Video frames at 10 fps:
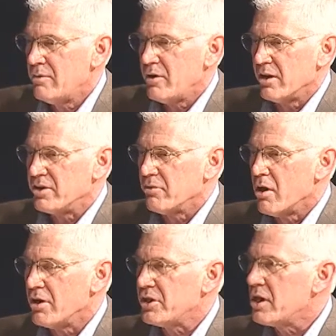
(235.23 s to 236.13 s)
We also
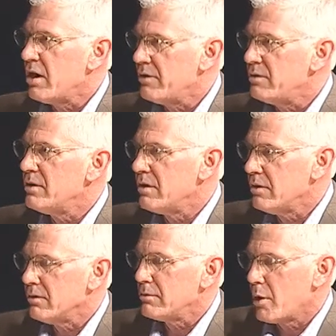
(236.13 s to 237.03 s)
launch
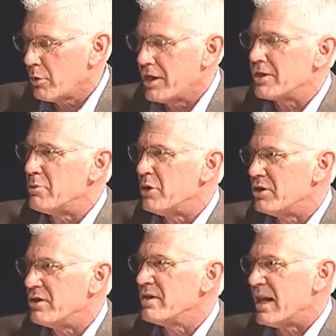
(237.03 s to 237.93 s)
another couple
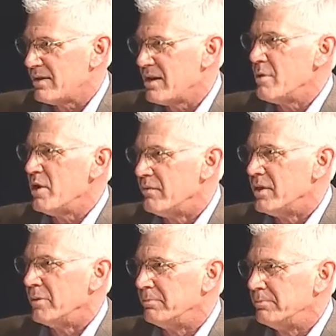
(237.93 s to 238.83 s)
exhibitions that same evening.